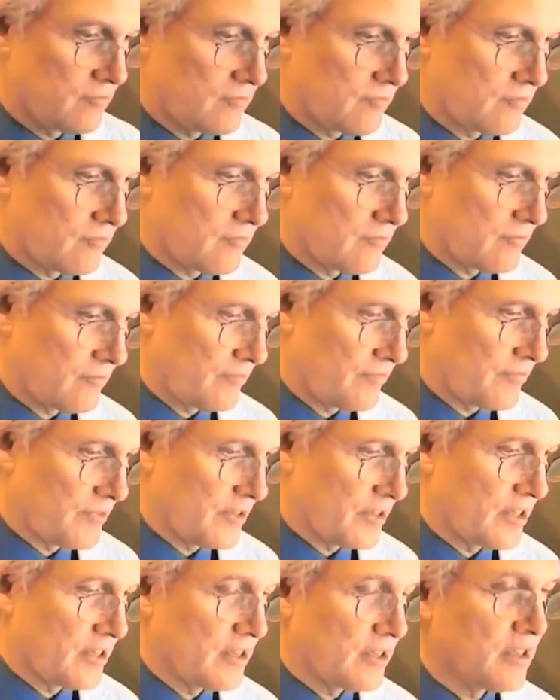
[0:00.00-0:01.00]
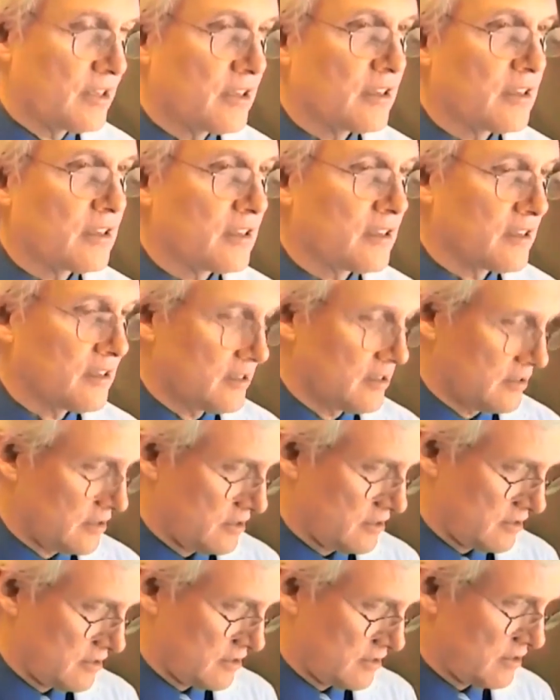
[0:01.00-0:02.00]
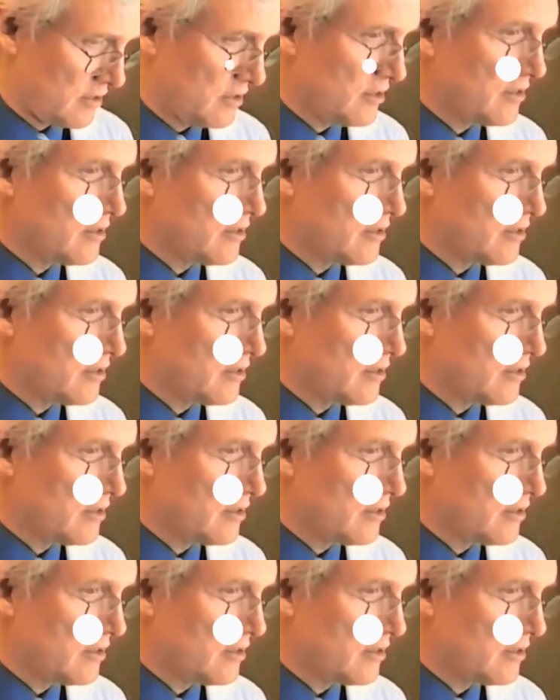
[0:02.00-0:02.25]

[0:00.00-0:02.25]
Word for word: wait until I'm 80 years old